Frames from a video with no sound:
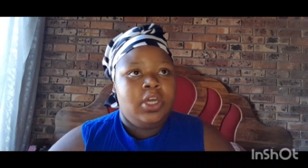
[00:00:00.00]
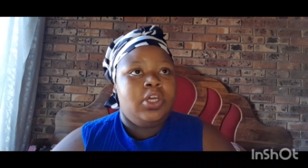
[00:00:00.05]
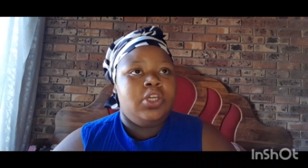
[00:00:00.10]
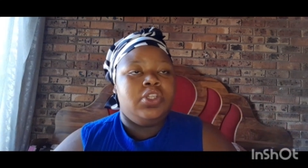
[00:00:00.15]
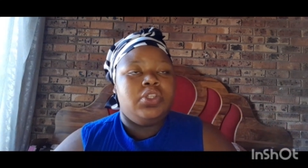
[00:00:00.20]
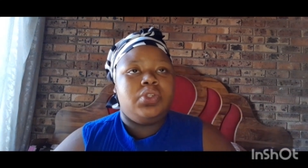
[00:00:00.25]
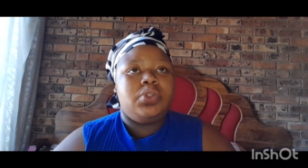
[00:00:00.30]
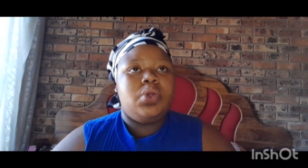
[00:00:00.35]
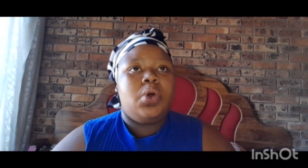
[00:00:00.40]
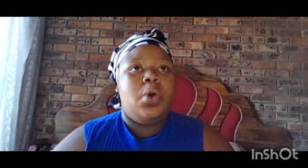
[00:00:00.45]

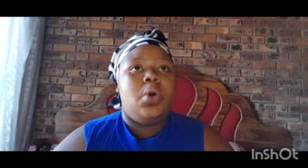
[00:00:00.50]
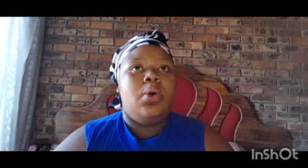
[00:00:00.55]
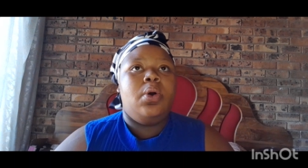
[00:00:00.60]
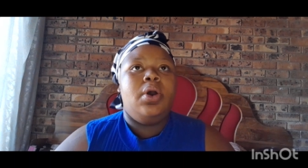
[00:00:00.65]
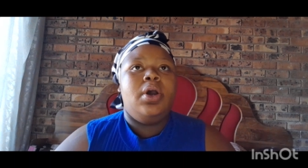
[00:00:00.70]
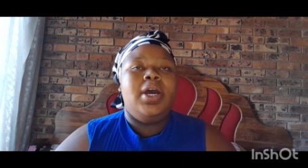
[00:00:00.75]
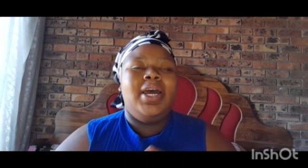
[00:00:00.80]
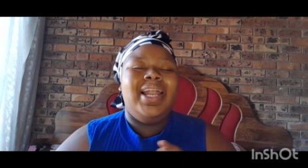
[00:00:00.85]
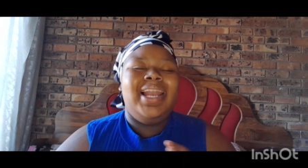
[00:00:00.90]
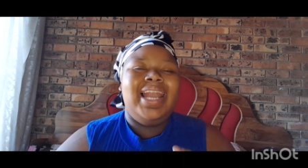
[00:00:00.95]
So,
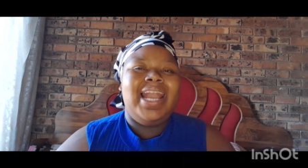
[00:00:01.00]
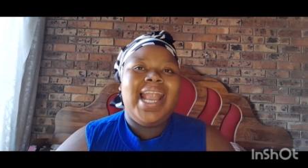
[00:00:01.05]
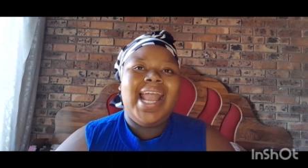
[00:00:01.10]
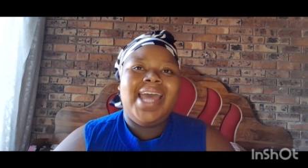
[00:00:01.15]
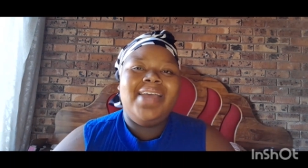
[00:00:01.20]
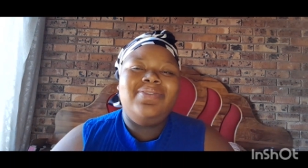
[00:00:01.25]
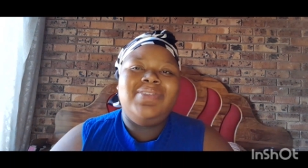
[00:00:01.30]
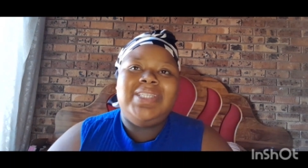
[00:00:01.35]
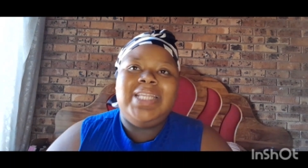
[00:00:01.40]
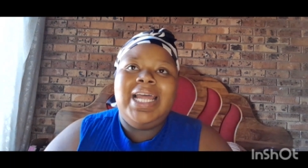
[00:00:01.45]

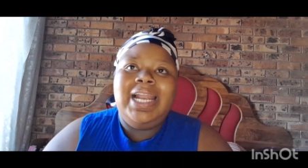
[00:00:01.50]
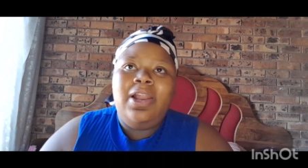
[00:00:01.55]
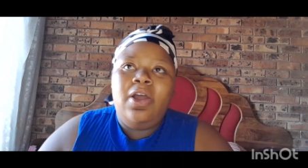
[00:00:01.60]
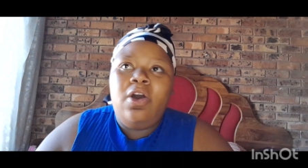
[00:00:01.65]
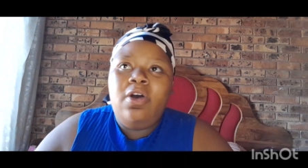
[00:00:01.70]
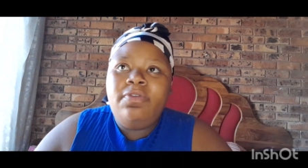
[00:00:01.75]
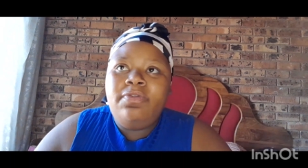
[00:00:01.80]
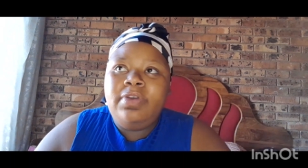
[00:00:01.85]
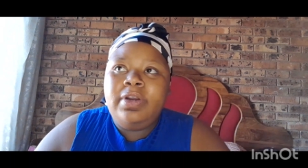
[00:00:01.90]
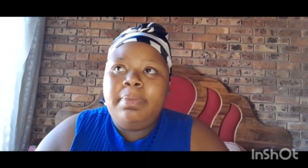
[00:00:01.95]
lifestyle
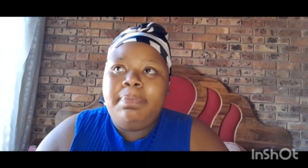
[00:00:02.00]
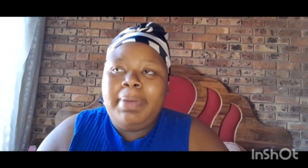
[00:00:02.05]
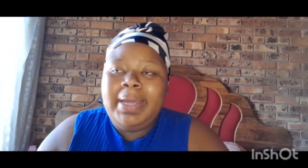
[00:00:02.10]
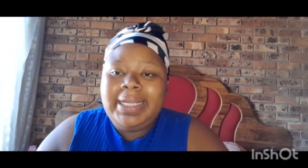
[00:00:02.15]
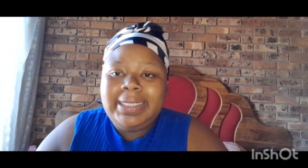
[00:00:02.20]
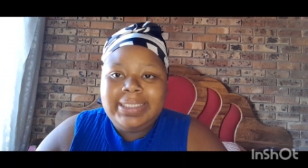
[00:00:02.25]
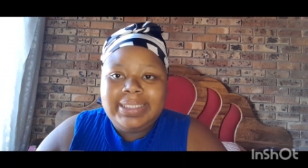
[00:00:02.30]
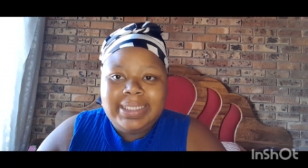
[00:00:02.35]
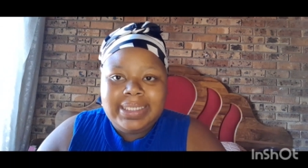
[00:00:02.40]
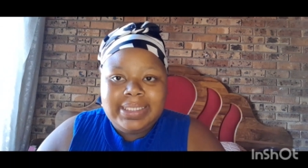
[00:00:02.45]
of
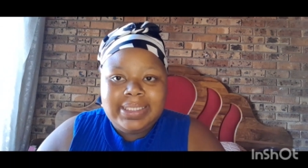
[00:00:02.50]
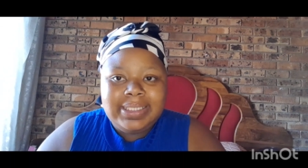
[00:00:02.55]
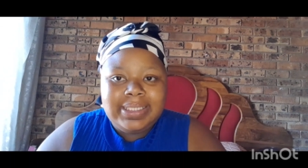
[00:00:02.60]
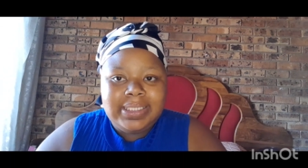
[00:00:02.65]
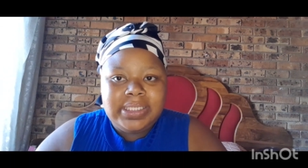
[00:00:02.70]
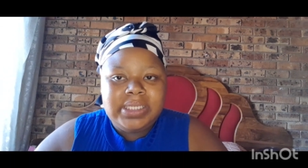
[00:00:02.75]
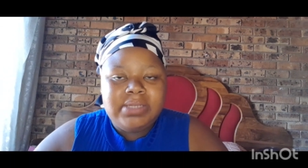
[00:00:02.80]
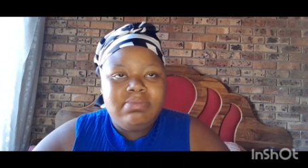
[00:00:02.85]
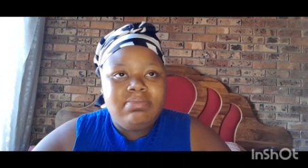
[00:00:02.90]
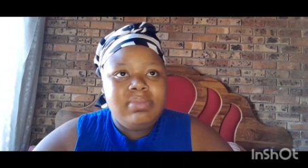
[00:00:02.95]

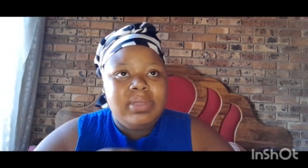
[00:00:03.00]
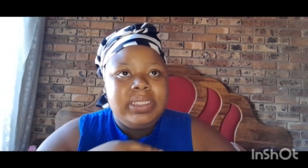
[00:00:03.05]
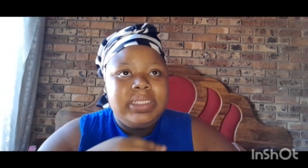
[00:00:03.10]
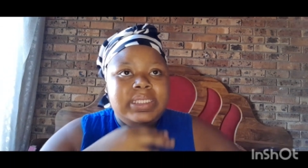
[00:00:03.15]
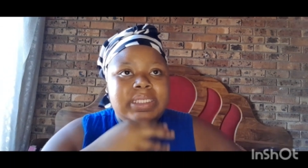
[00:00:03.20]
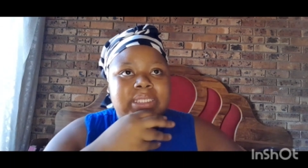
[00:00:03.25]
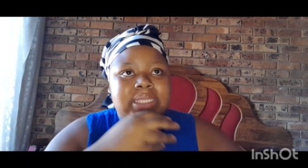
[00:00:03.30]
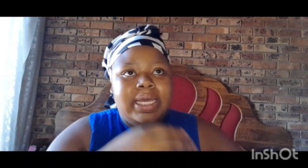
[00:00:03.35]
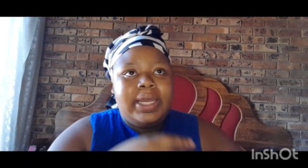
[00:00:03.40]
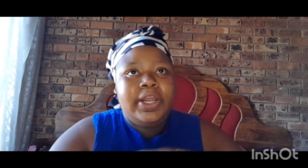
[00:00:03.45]
repentance
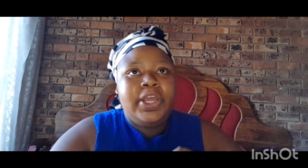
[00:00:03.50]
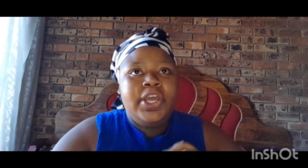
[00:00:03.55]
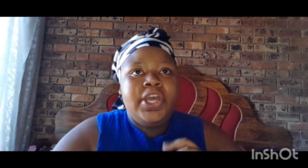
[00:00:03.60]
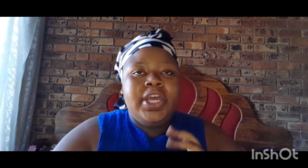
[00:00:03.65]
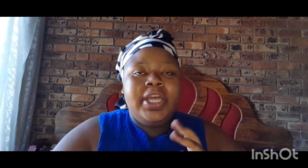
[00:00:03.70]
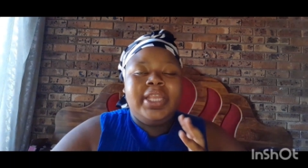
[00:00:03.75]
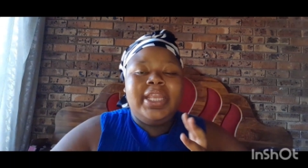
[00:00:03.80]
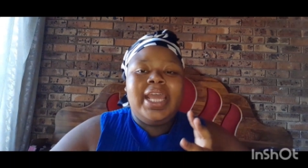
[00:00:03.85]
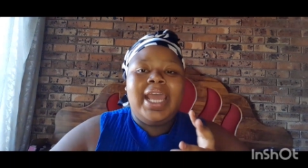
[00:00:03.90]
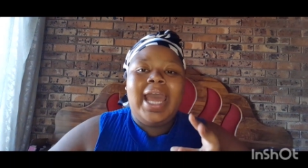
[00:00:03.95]
means that
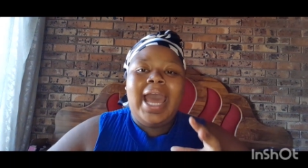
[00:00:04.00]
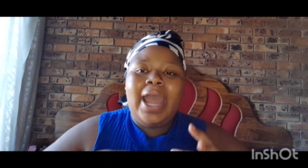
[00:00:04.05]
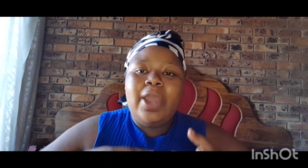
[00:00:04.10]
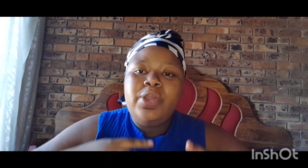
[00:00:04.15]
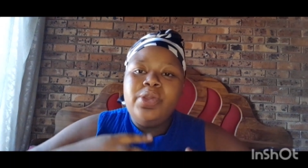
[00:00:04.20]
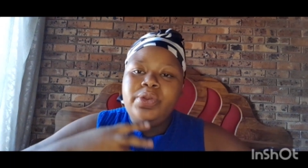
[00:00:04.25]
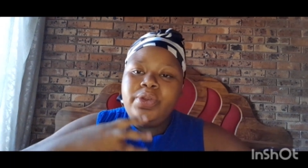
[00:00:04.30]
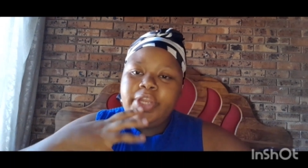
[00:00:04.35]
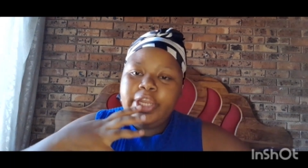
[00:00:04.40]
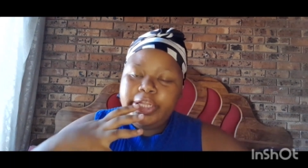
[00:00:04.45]
there
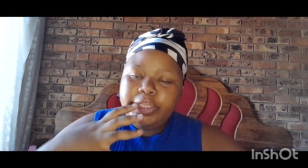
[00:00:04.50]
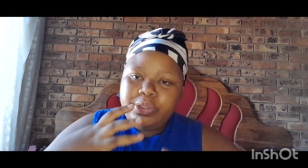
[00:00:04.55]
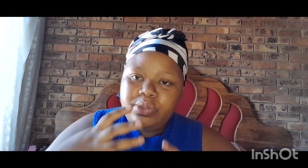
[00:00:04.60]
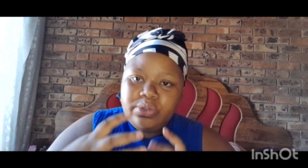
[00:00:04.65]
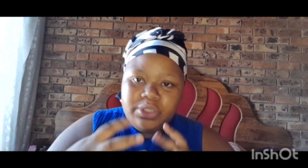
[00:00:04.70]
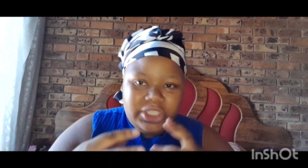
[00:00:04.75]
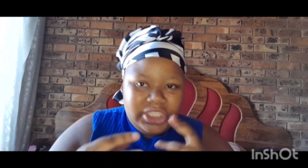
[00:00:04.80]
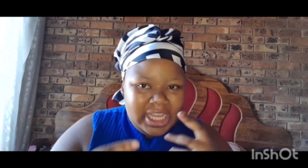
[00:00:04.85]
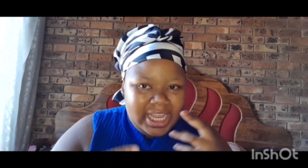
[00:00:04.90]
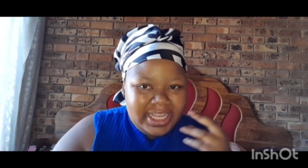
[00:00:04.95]
you need
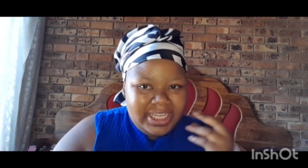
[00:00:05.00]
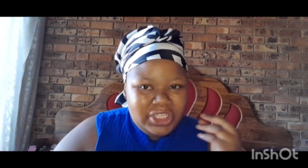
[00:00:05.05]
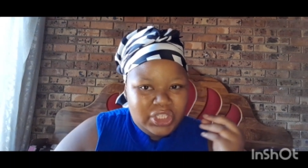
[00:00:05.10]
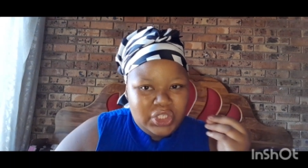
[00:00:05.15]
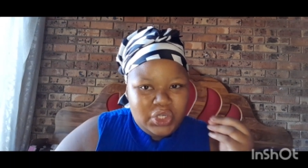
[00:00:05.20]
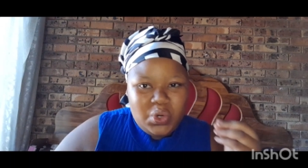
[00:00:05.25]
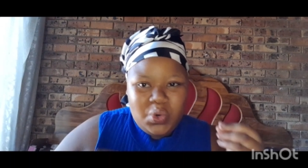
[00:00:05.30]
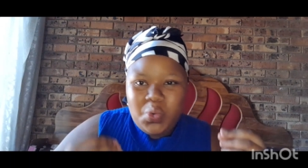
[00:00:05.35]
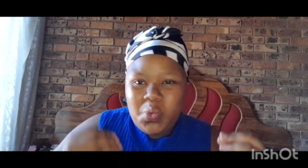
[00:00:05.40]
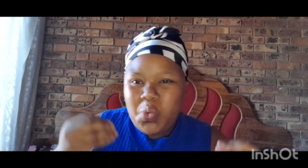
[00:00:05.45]
to change
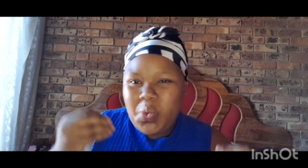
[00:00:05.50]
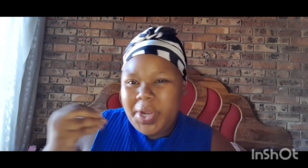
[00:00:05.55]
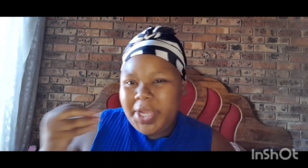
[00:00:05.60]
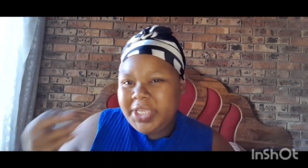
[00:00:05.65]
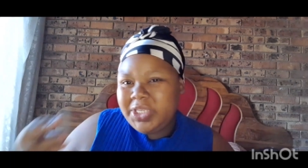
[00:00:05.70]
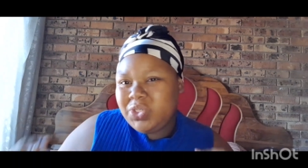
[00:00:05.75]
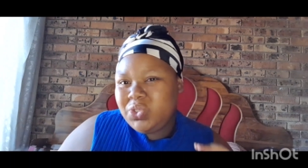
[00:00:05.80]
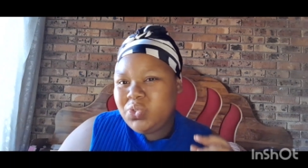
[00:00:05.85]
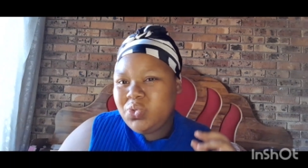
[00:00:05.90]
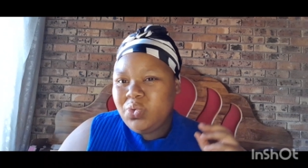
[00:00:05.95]
your
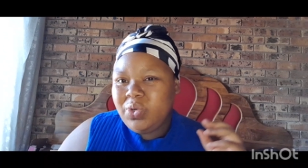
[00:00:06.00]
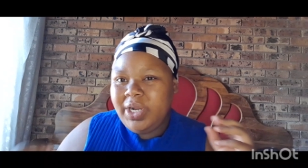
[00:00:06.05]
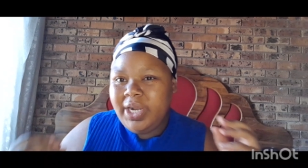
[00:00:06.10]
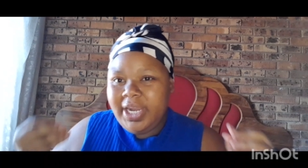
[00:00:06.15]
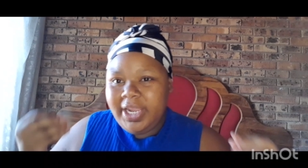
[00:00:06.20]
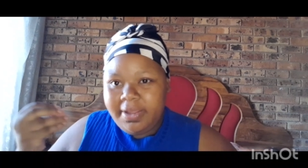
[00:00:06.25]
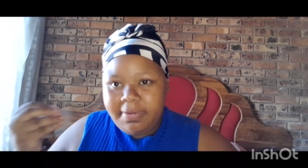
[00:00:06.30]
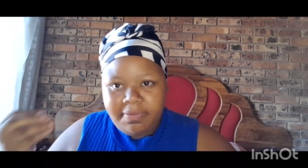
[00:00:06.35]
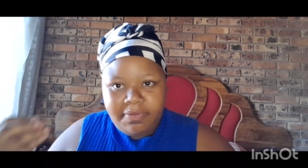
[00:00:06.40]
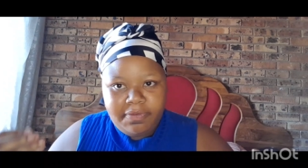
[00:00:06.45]
ways to
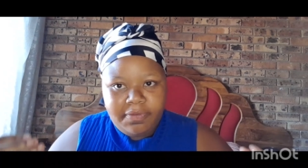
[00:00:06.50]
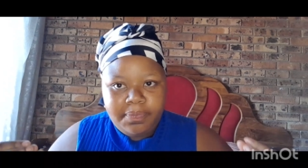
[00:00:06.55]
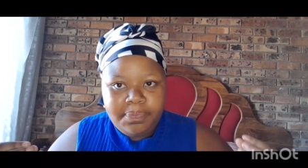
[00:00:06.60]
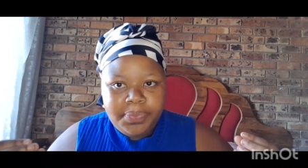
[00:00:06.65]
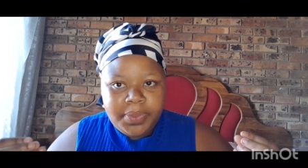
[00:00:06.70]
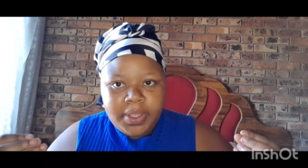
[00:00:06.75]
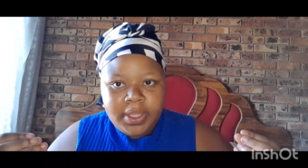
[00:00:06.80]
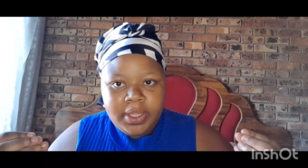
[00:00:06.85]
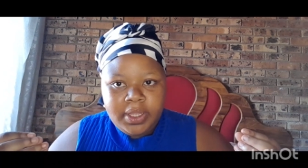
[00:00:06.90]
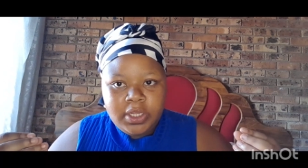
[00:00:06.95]
live
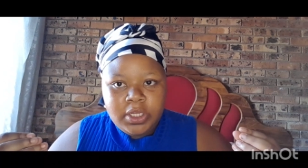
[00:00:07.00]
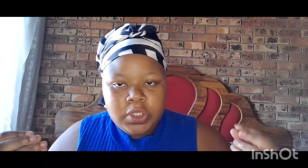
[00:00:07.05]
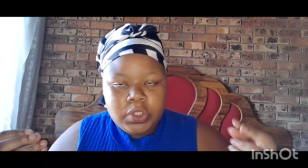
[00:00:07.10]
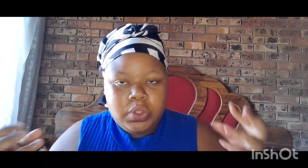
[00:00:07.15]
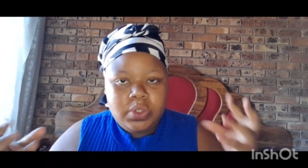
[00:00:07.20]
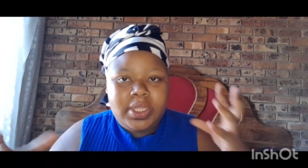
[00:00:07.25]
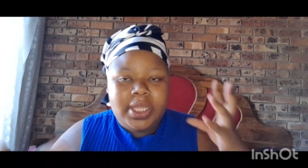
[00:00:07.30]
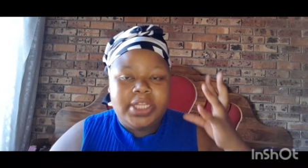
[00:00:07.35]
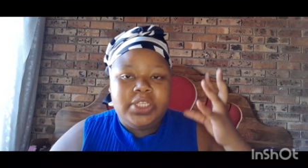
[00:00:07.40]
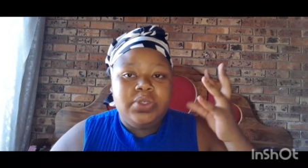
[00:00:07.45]

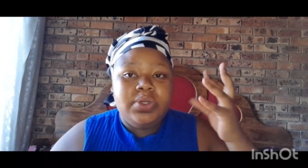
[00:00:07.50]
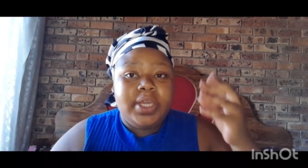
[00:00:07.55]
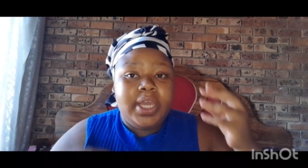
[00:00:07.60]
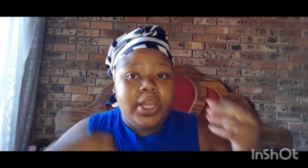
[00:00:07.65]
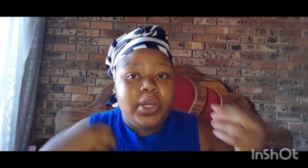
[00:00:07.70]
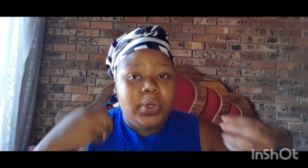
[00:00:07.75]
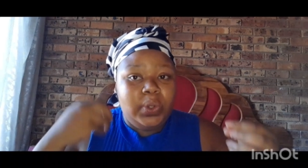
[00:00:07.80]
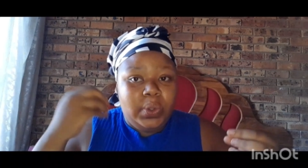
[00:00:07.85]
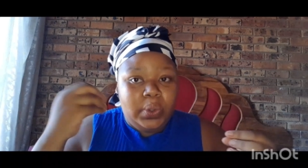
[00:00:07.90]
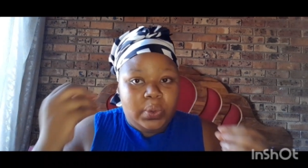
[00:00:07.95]
so that you
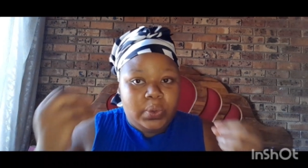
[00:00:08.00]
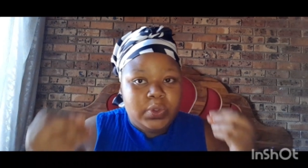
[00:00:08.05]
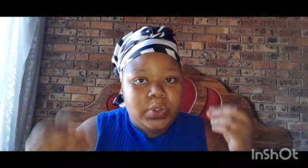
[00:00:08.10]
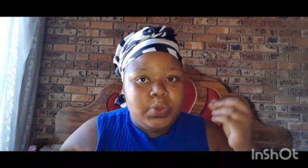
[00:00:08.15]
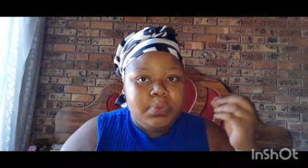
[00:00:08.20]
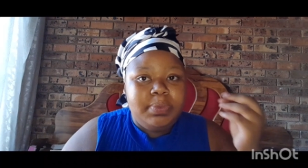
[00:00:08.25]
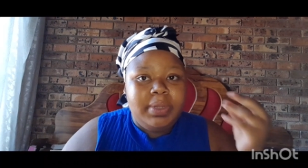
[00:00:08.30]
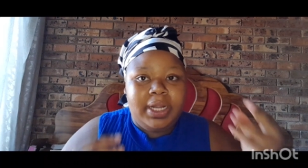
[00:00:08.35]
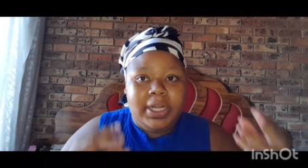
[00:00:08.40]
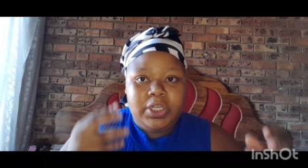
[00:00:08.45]
can grow
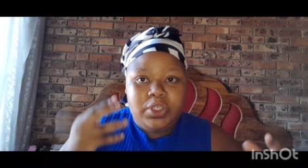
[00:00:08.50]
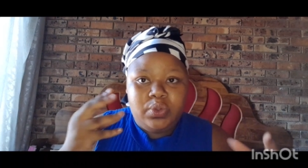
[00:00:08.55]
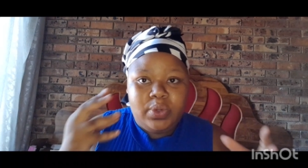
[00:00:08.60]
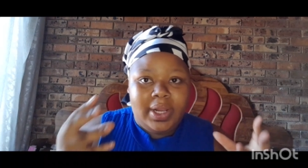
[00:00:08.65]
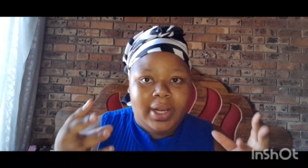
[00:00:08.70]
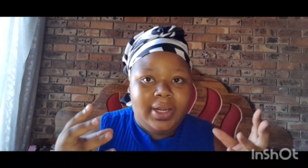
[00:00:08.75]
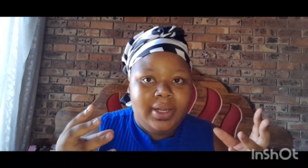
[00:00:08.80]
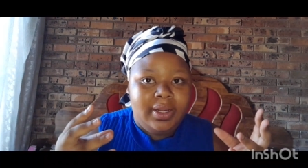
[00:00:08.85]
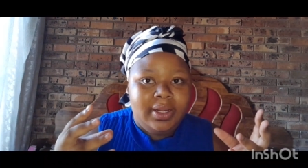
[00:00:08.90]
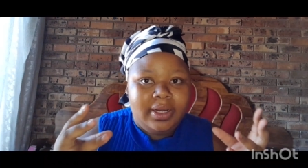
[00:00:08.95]
spiritually.